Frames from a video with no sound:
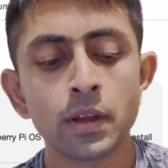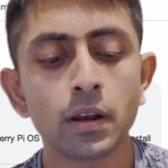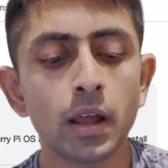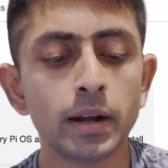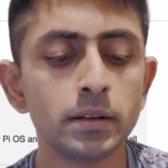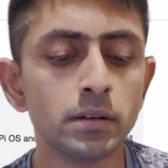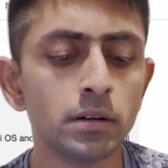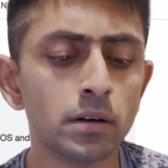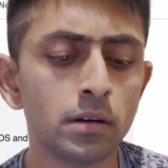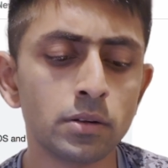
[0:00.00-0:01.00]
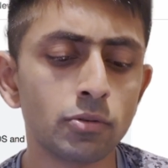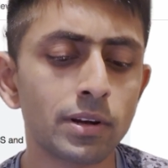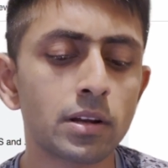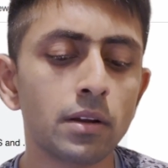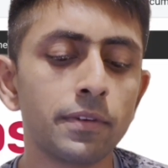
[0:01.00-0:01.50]
and you
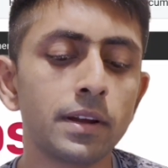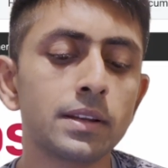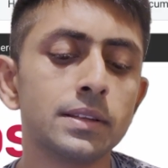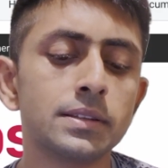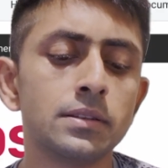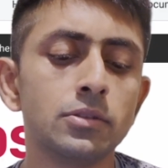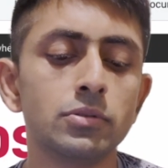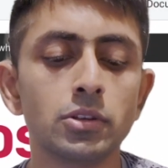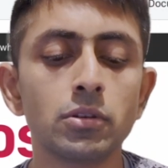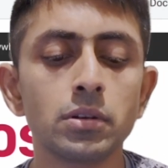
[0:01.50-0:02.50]
can configure this using your